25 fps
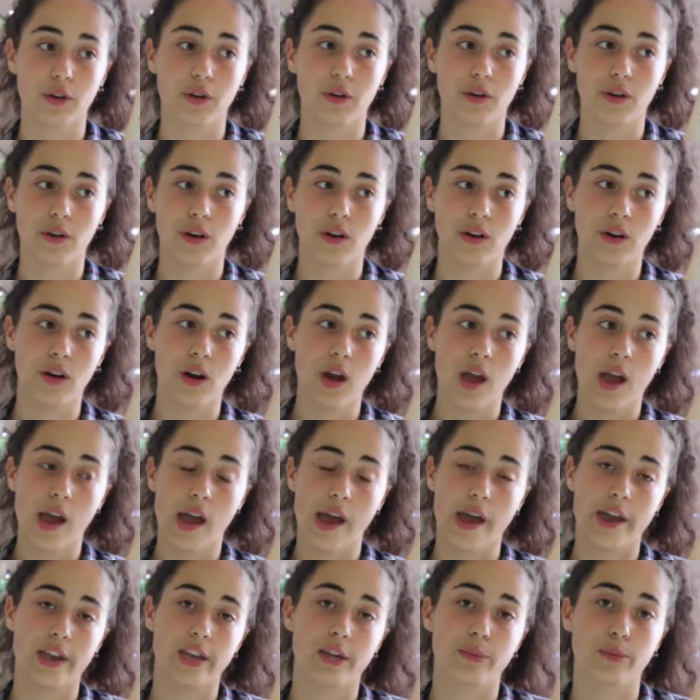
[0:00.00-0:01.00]
or
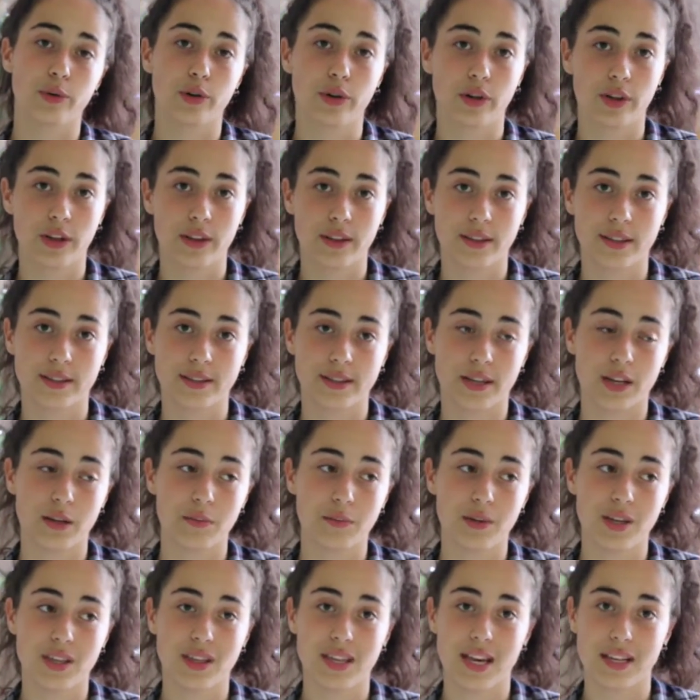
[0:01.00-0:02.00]
any book that's
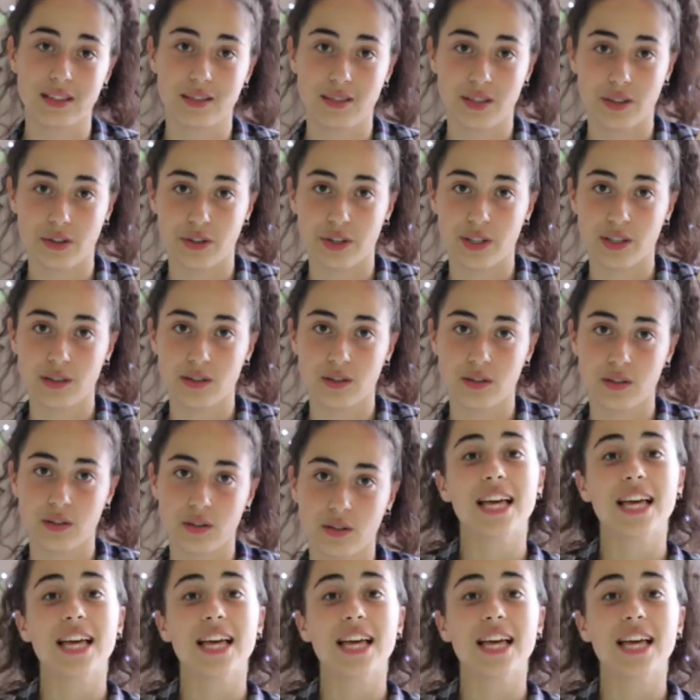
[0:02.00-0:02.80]
gonna be in that series.